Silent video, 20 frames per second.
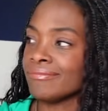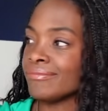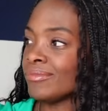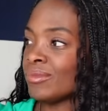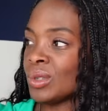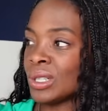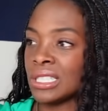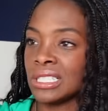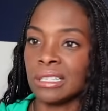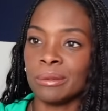
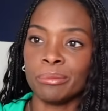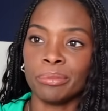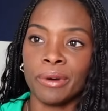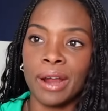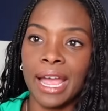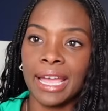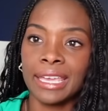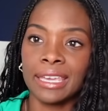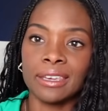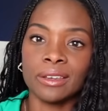what is it,
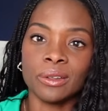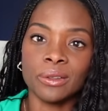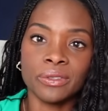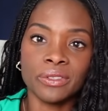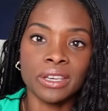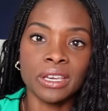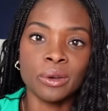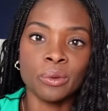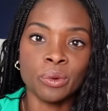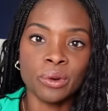brachial
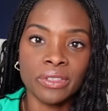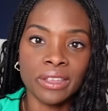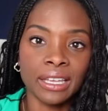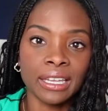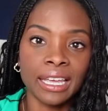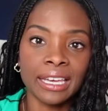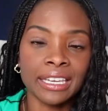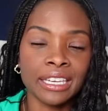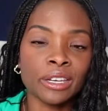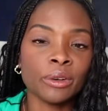thing where they
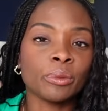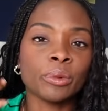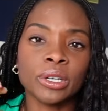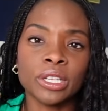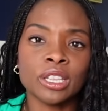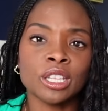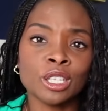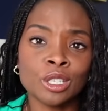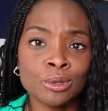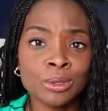like get rid
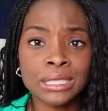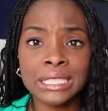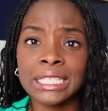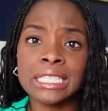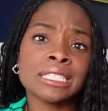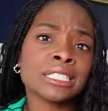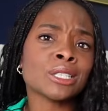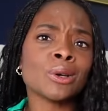of the loose skin.